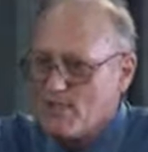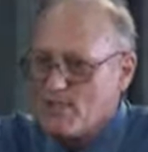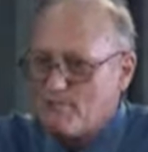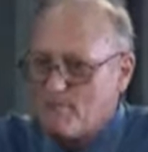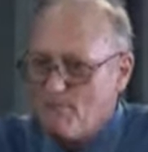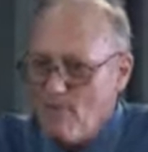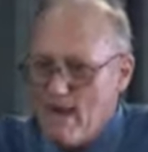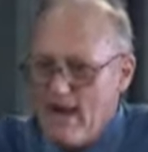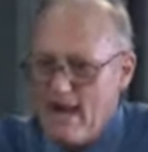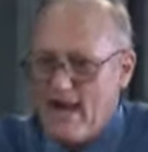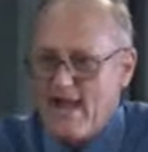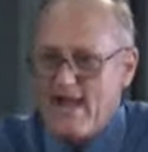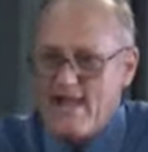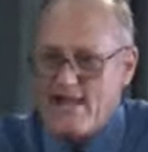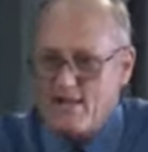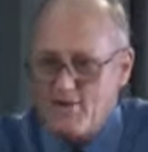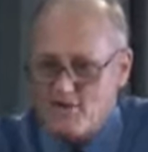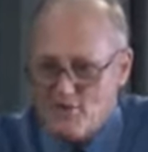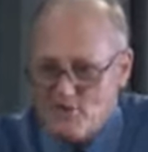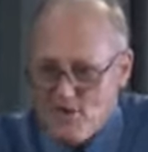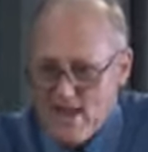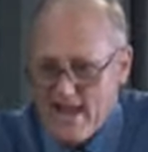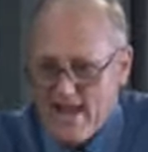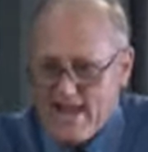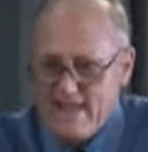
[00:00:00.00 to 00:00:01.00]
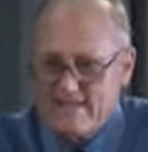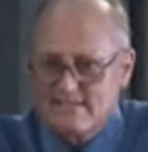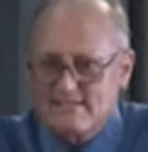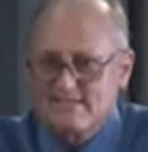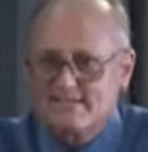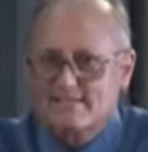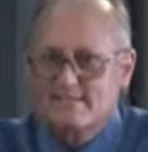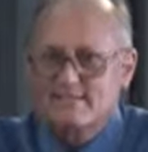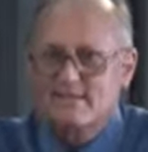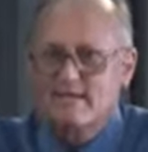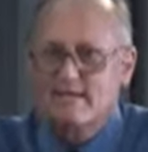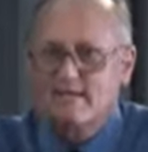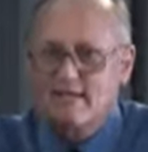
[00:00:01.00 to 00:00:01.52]
my
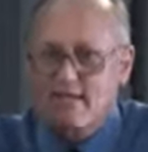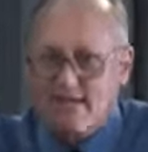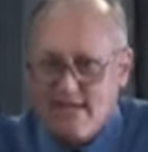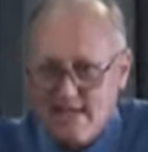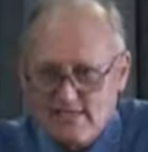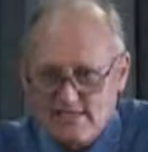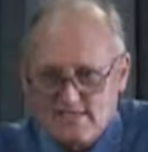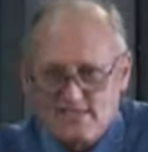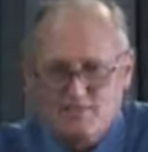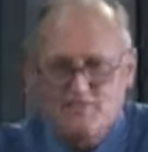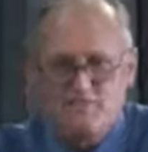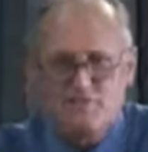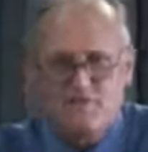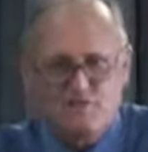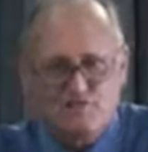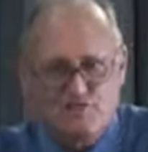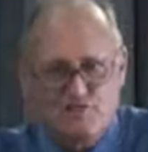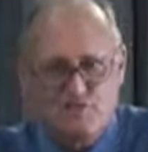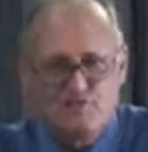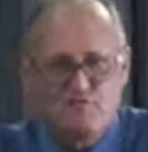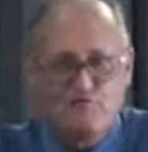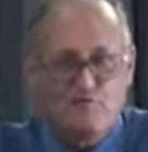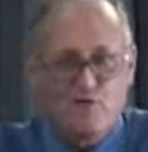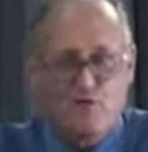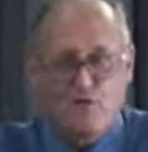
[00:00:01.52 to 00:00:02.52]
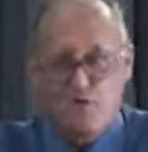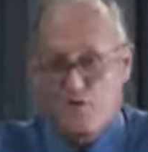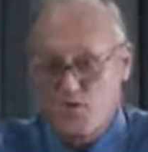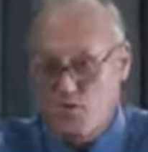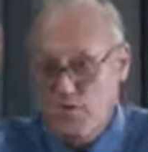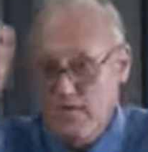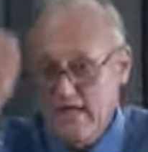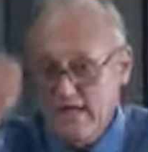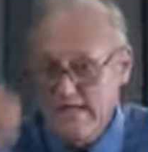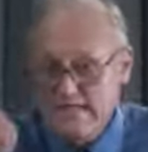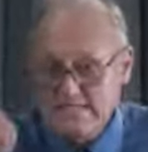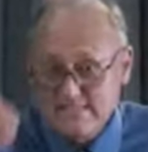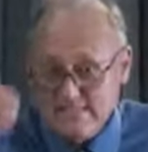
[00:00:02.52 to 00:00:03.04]
grace is sufficient for you.
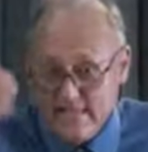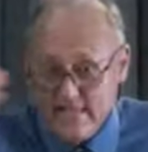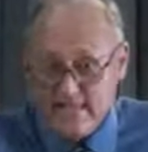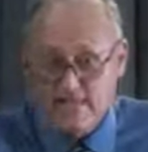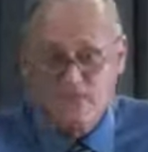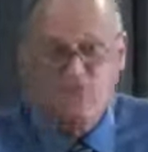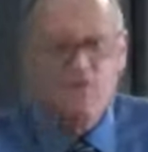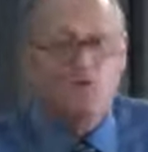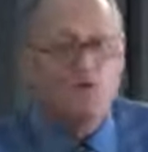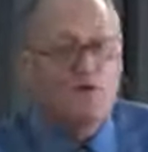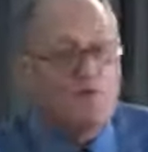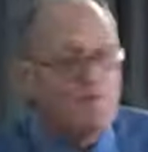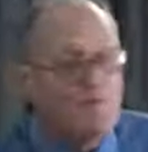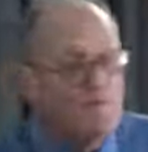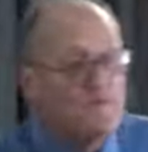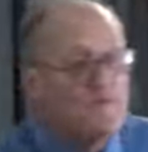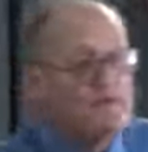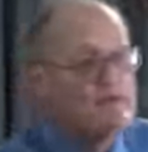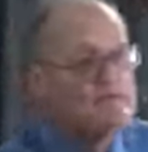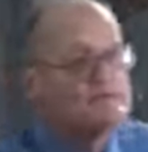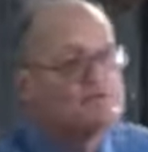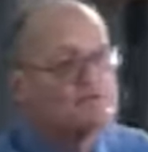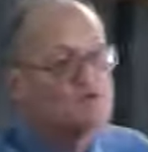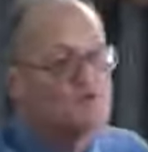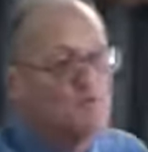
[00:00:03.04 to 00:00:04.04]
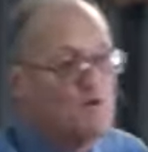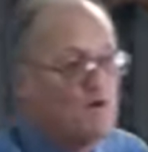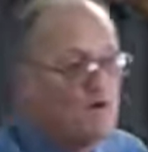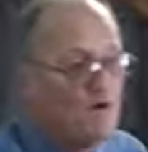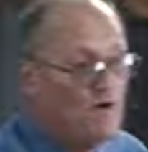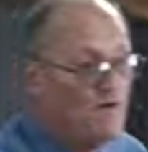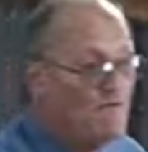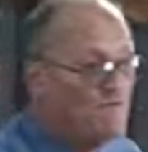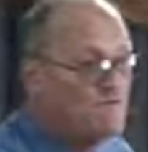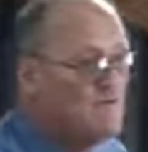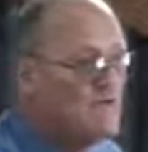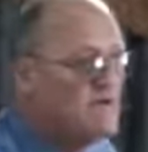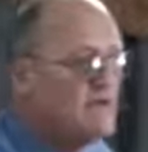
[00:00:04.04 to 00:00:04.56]
2 Corinthians
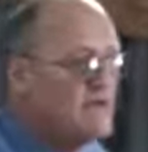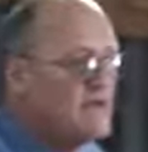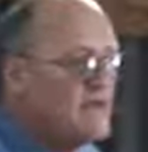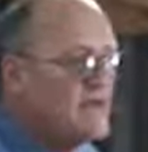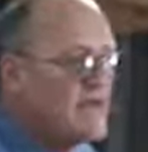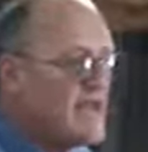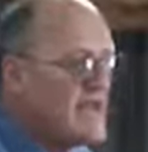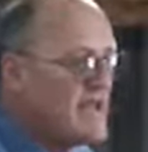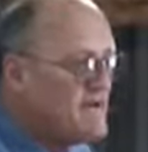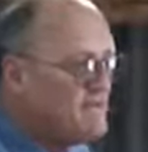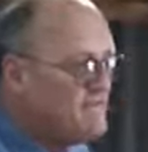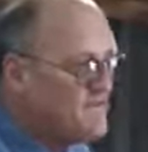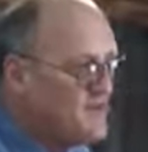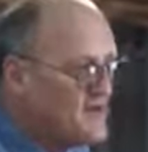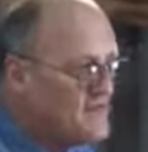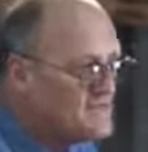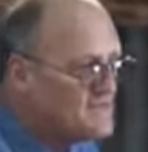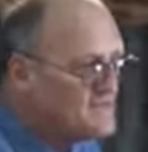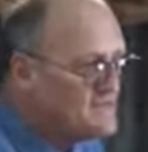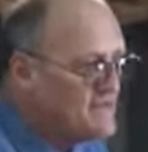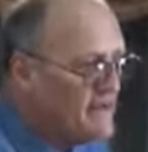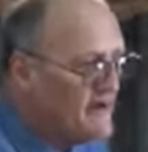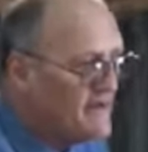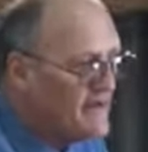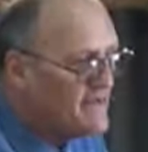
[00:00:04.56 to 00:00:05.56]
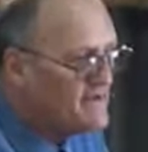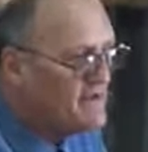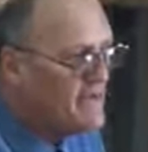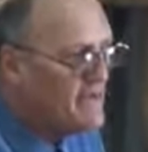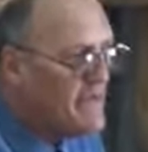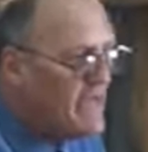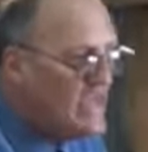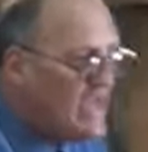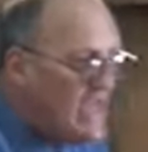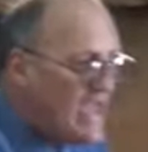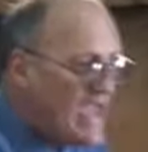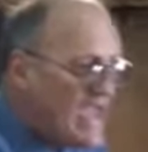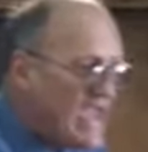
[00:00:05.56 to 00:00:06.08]
12 and verse 9.
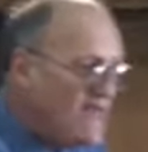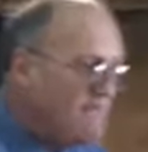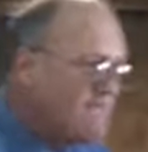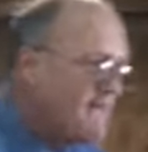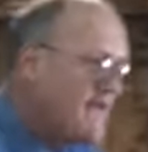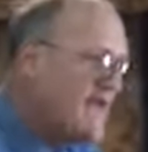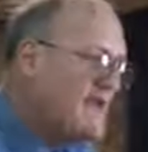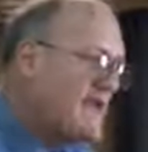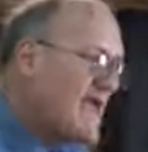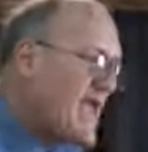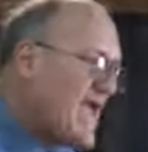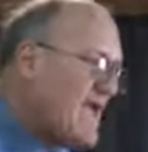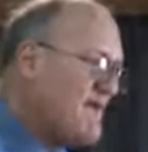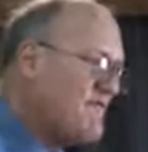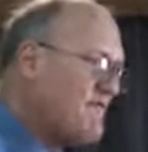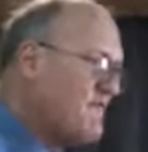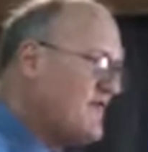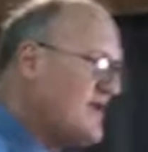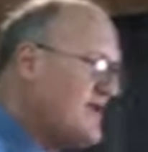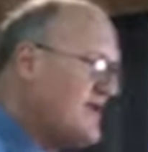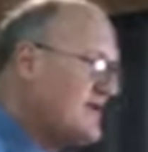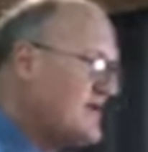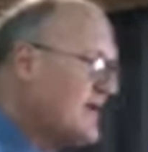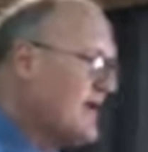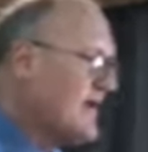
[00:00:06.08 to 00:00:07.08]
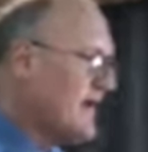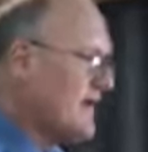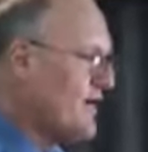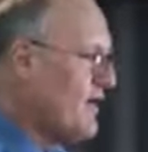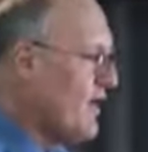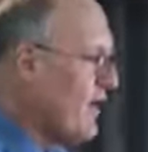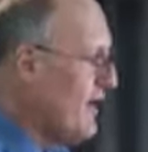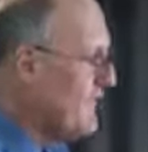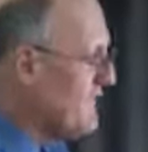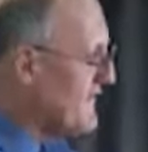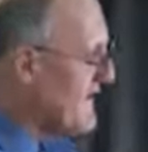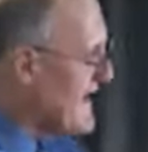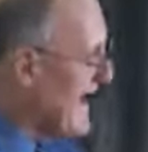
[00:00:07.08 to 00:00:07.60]
And then every year
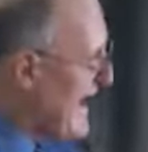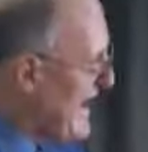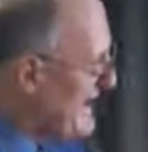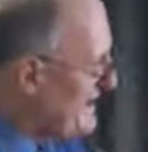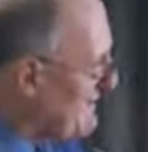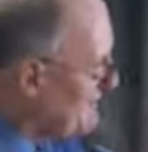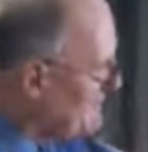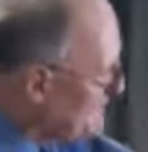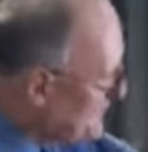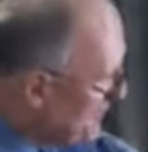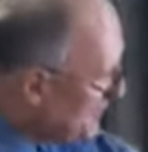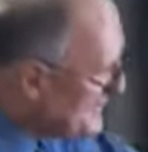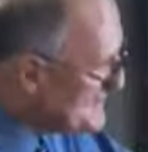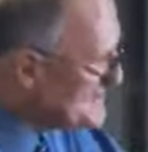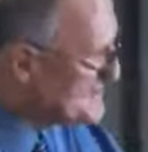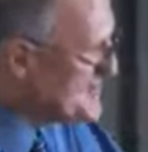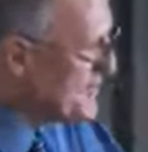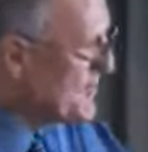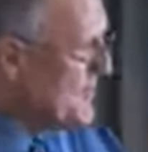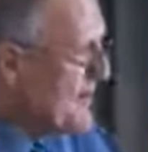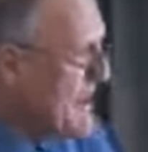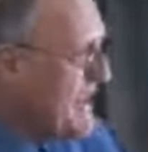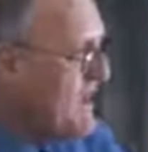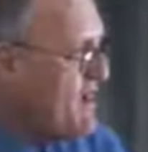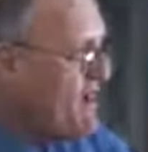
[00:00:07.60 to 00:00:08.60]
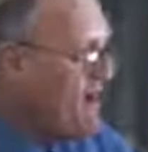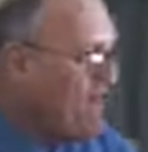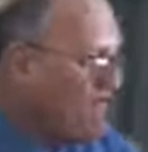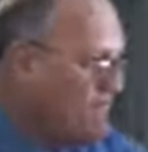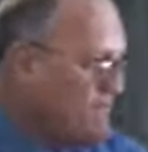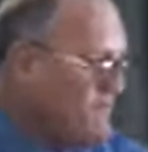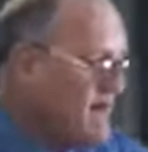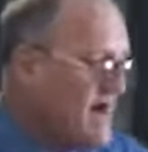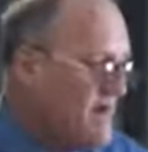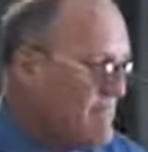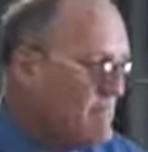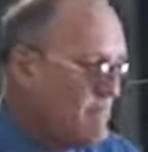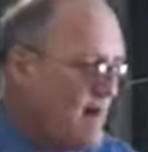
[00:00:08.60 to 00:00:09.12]
on the anniversary of
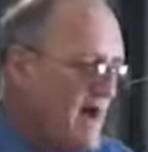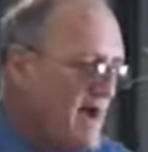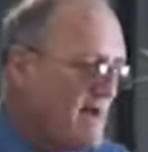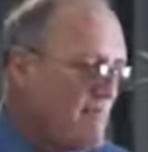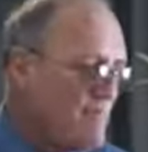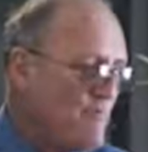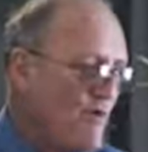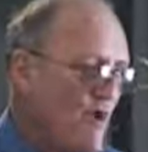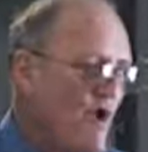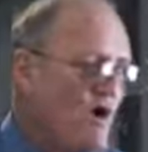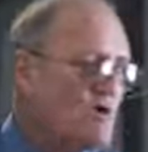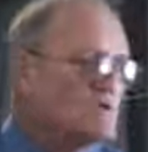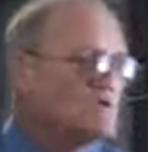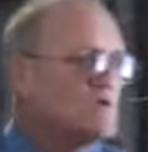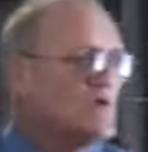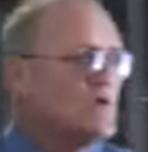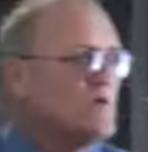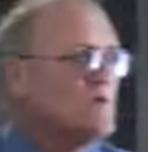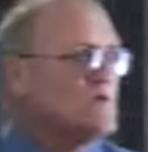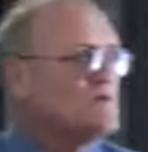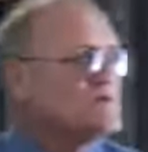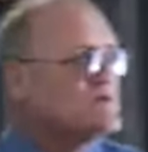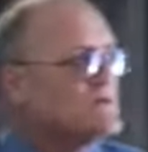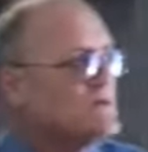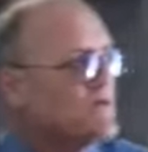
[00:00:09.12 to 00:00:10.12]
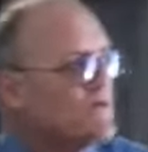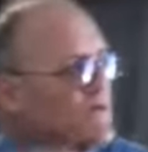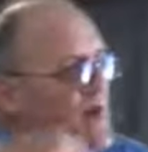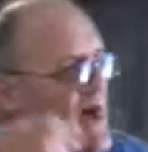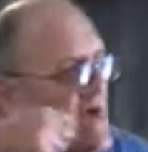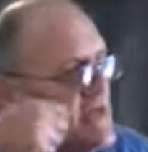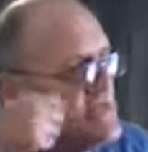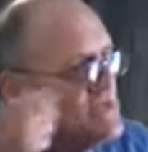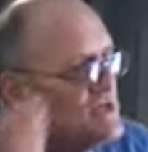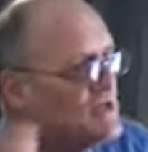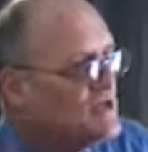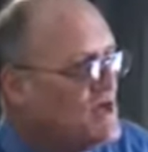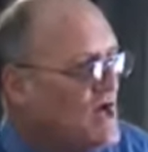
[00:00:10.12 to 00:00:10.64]
my bypass, she used to
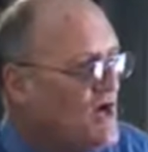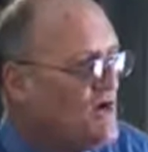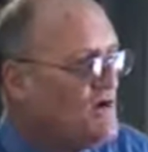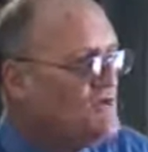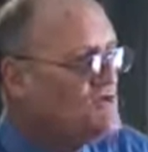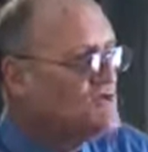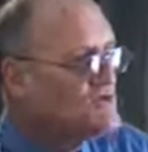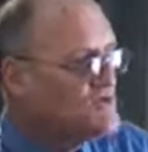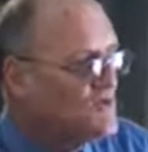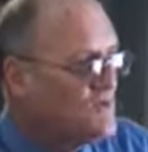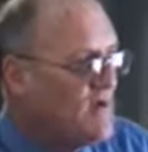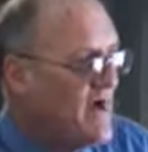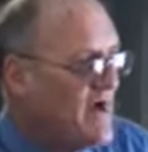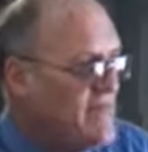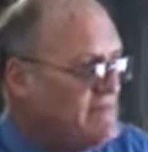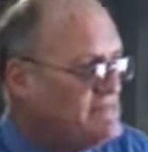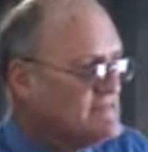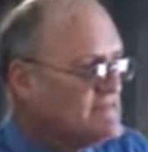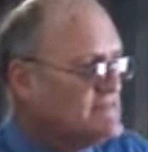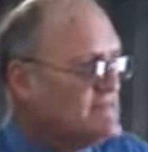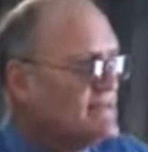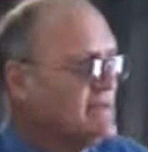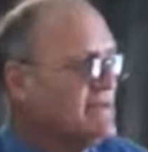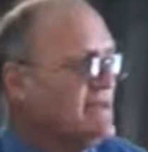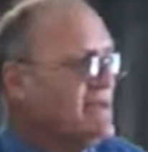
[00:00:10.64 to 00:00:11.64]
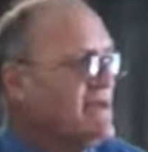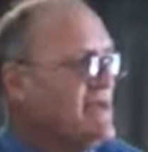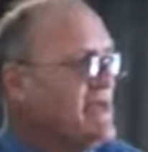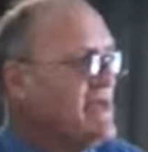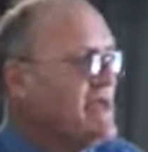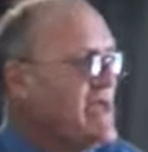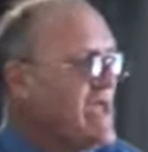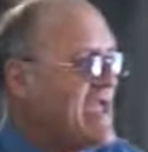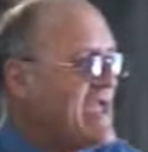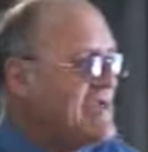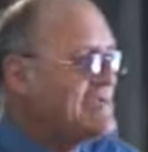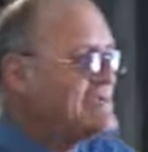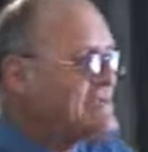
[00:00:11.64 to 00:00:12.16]
write a note to us,
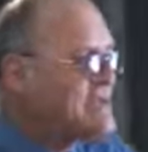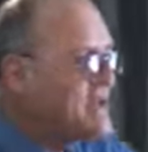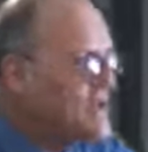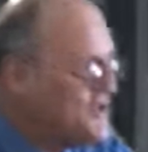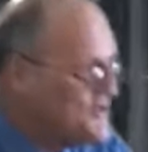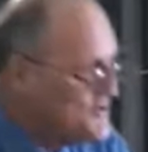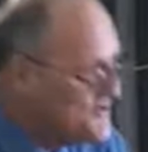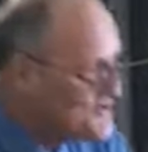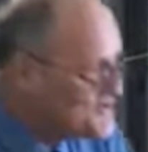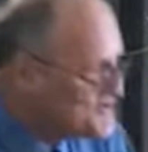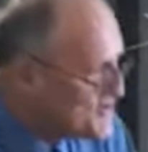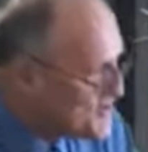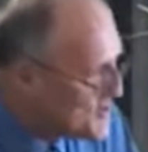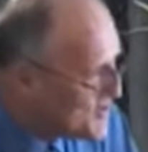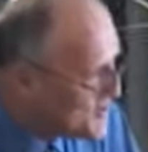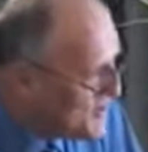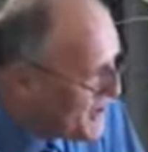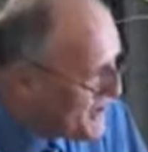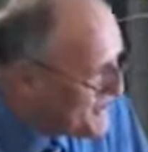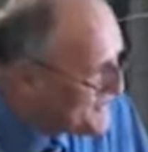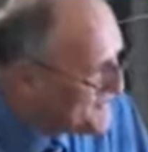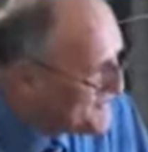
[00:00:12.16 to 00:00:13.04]
and she used to quote